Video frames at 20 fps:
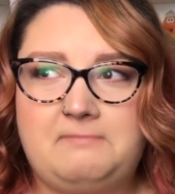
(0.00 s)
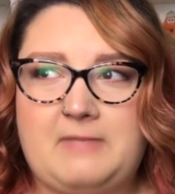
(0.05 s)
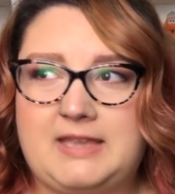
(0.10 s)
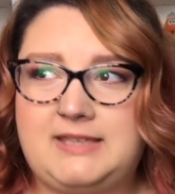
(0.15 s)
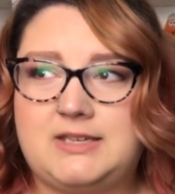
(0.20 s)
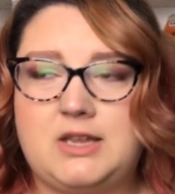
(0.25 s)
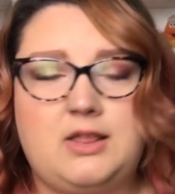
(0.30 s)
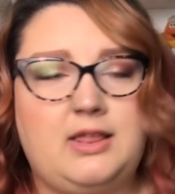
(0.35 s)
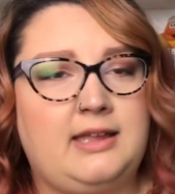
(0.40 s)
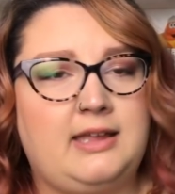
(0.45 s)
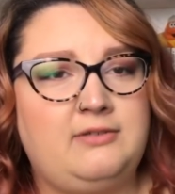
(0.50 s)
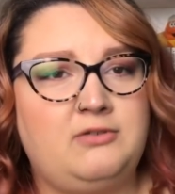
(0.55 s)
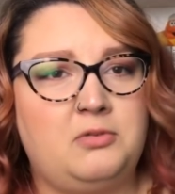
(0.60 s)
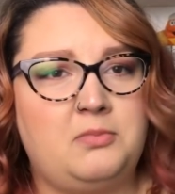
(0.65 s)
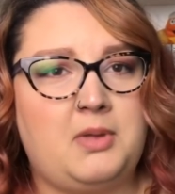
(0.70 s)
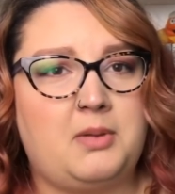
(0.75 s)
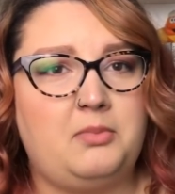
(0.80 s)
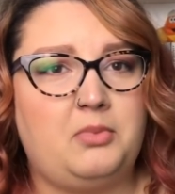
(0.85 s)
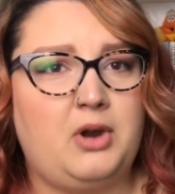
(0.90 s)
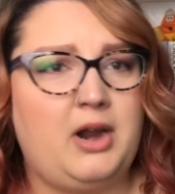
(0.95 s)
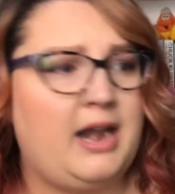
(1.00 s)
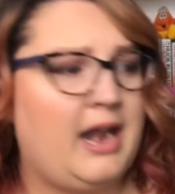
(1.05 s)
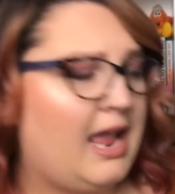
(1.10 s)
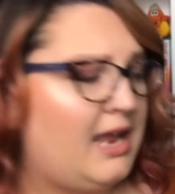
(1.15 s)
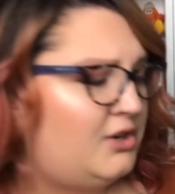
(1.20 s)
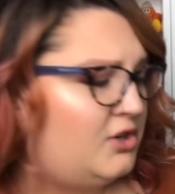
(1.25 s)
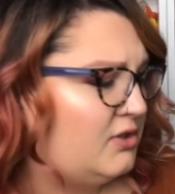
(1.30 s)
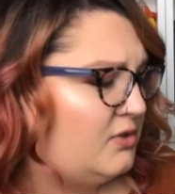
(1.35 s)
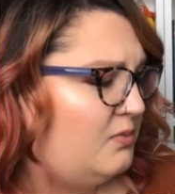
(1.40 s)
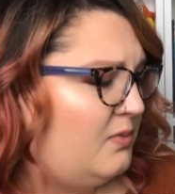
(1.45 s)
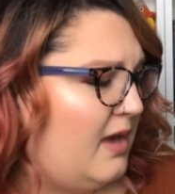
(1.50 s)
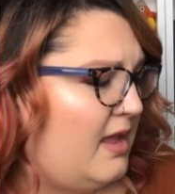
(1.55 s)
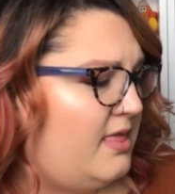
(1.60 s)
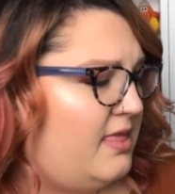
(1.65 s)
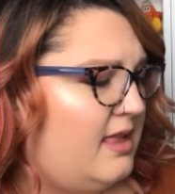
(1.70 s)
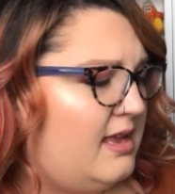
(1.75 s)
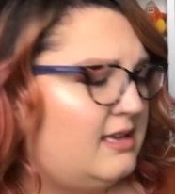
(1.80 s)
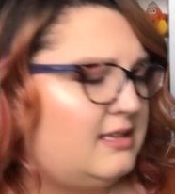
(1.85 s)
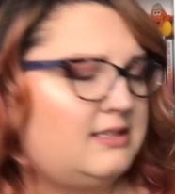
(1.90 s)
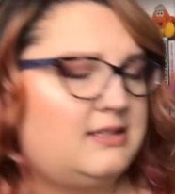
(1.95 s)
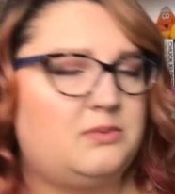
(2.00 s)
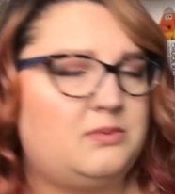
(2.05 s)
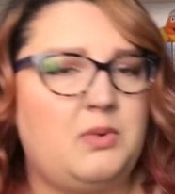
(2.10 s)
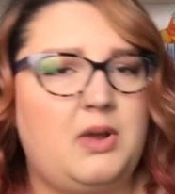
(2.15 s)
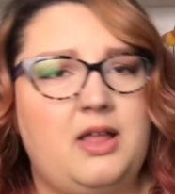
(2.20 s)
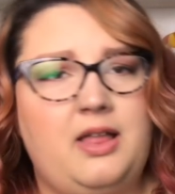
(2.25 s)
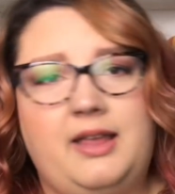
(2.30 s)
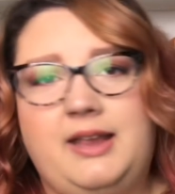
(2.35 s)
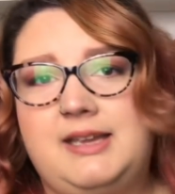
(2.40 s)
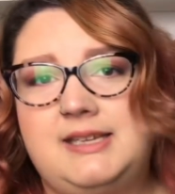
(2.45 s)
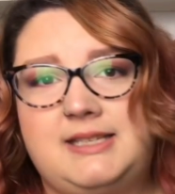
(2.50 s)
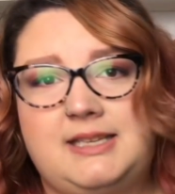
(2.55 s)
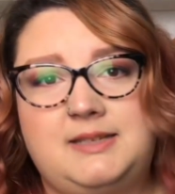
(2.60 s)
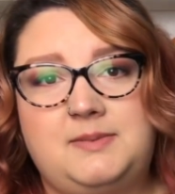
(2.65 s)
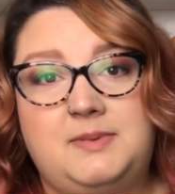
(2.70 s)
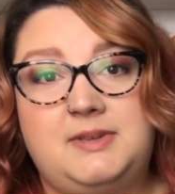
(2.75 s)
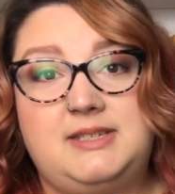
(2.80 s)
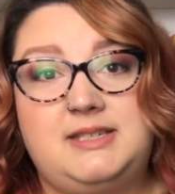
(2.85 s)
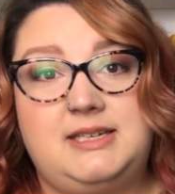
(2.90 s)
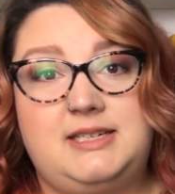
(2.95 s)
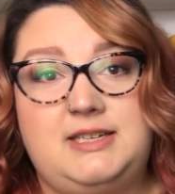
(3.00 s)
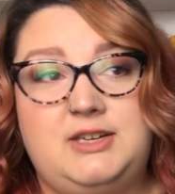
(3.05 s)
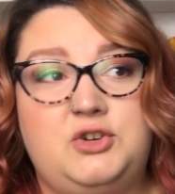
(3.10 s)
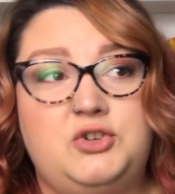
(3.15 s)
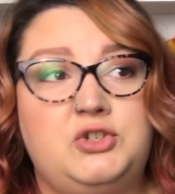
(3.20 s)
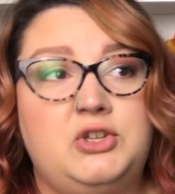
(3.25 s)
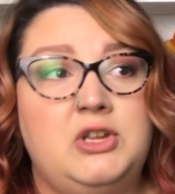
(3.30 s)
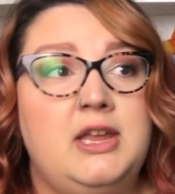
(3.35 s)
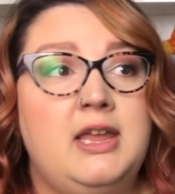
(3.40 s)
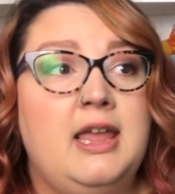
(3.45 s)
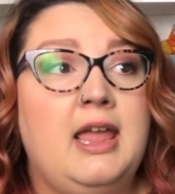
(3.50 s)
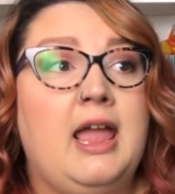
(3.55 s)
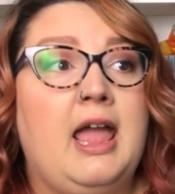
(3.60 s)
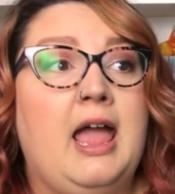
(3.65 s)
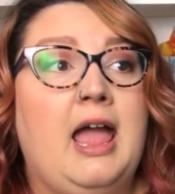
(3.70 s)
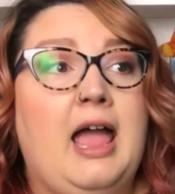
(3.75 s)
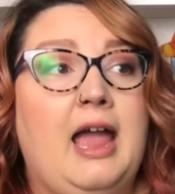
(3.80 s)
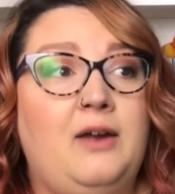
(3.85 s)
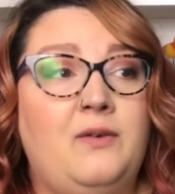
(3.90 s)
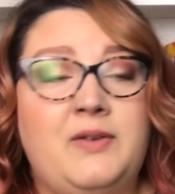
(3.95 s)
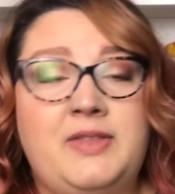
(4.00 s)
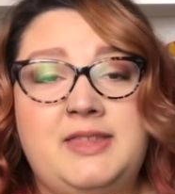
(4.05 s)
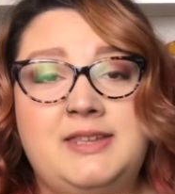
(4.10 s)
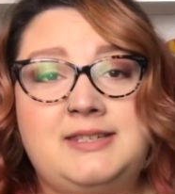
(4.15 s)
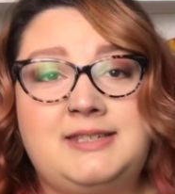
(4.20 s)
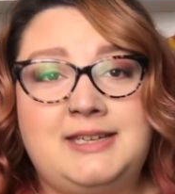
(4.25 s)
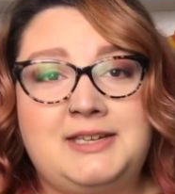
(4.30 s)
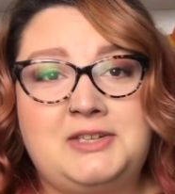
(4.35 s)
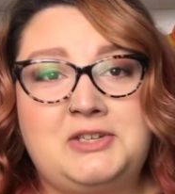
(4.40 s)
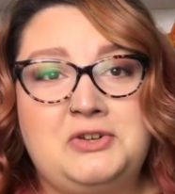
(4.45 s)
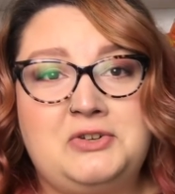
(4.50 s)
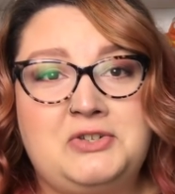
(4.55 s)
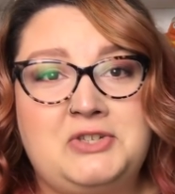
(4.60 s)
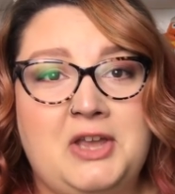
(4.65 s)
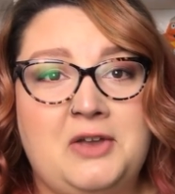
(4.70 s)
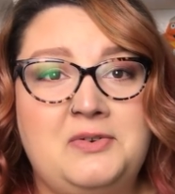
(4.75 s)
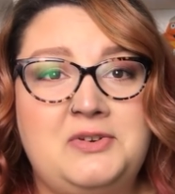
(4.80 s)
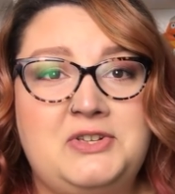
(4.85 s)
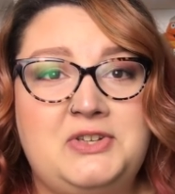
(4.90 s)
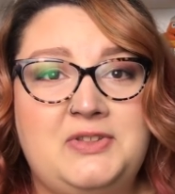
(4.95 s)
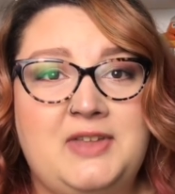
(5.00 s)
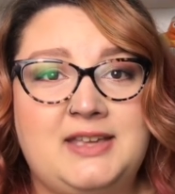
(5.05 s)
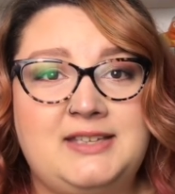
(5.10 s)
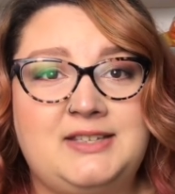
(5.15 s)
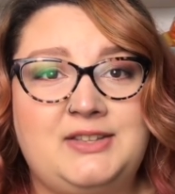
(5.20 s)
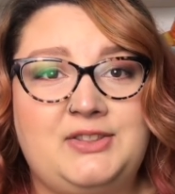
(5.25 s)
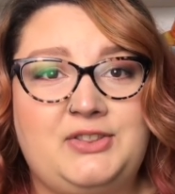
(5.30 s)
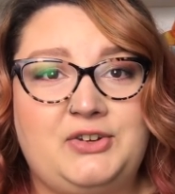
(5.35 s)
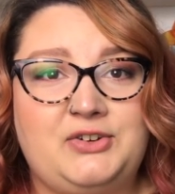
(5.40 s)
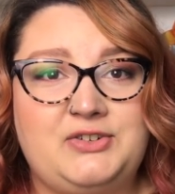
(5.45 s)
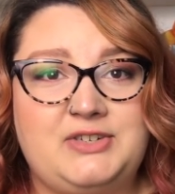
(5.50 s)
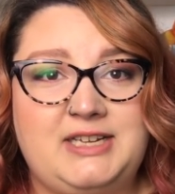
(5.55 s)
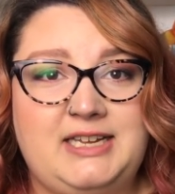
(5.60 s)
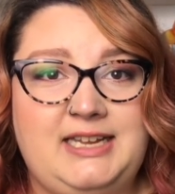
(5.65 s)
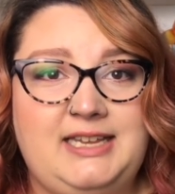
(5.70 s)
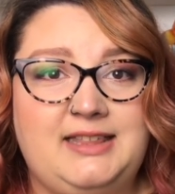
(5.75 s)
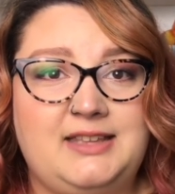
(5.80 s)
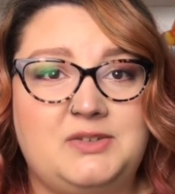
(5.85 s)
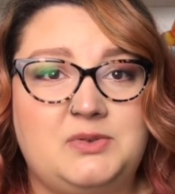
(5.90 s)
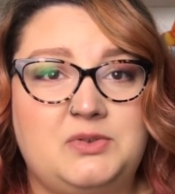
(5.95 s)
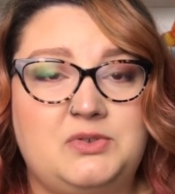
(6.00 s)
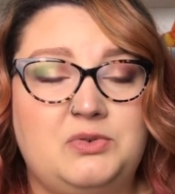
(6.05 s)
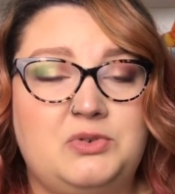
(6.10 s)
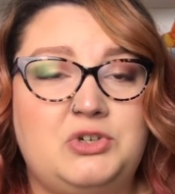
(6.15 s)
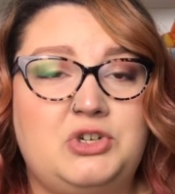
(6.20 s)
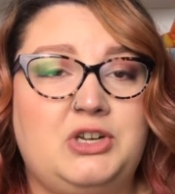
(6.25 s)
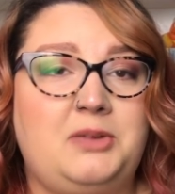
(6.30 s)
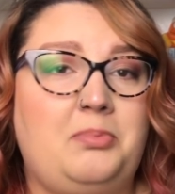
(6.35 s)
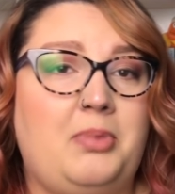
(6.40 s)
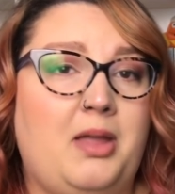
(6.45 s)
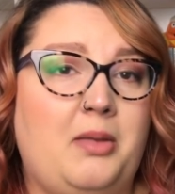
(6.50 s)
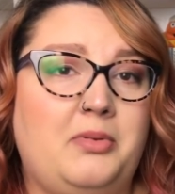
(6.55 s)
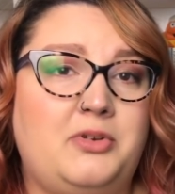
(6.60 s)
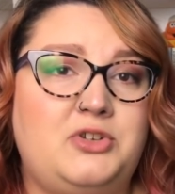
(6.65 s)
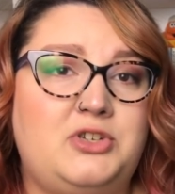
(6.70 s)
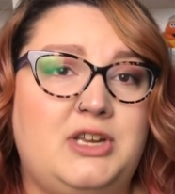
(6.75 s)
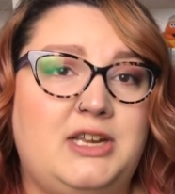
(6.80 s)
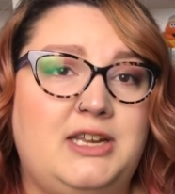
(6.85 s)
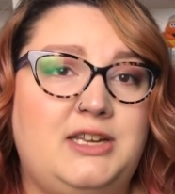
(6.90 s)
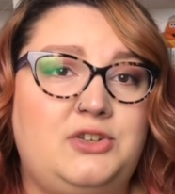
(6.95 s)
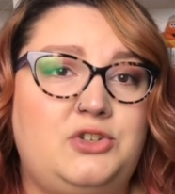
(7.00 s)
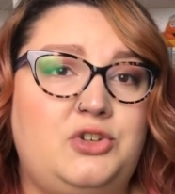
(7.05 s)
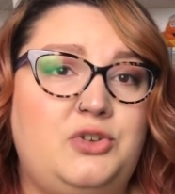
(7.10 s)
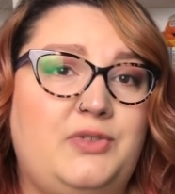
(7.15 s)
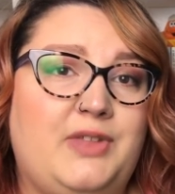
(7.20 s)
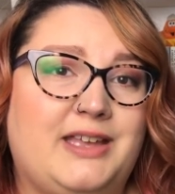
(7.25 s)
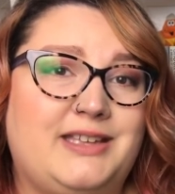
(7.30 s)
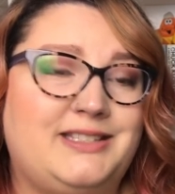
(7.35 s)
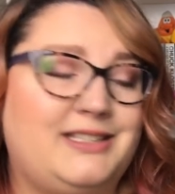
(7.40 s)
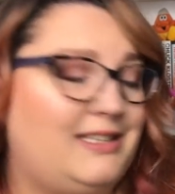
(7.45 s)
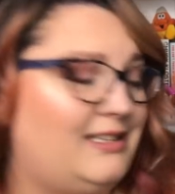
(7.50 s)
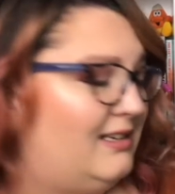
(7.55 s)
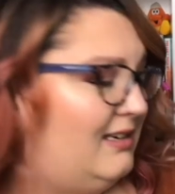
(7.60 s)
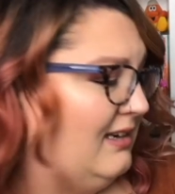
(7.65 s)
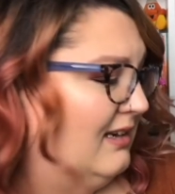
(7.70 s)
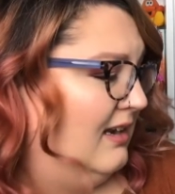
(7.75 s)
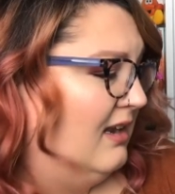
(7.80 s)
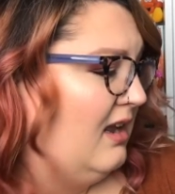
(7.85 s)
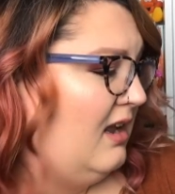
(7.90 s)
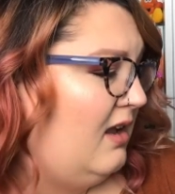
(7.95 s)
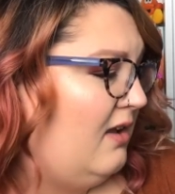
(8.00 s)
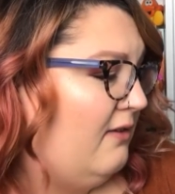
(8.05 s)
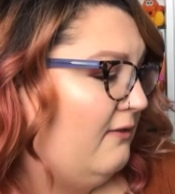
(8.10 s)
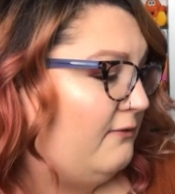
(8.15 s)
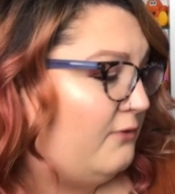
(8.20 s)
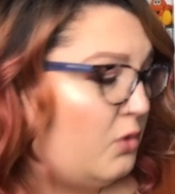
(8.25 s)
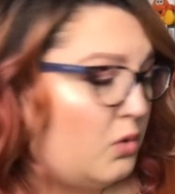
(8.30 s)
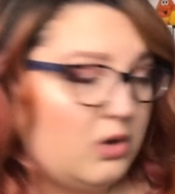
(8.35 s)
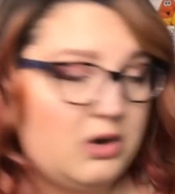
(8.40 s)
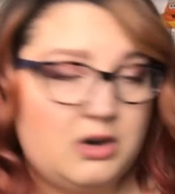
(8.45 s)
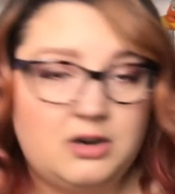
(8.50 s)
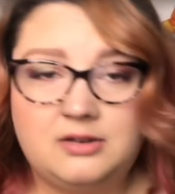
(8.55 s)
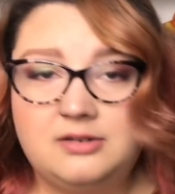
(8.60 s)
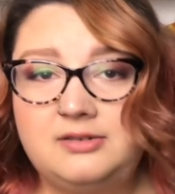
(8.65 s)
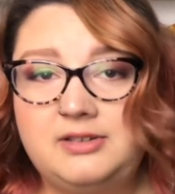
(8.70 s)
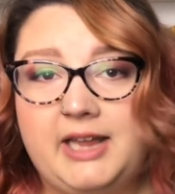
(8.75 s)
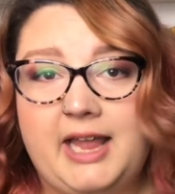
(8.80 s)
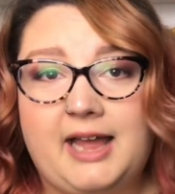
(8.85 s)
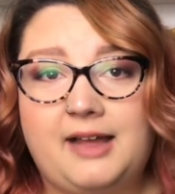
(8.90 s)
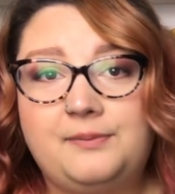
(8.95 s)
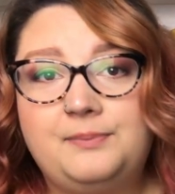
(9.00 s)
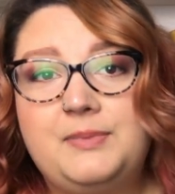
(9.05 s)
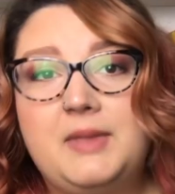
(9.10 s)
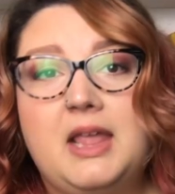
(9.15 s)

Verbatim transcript: That's all I remember. And I just read this, well, I guess that's been six years. I read this six years ago in 2013. This was originally published in 2004. Yeah.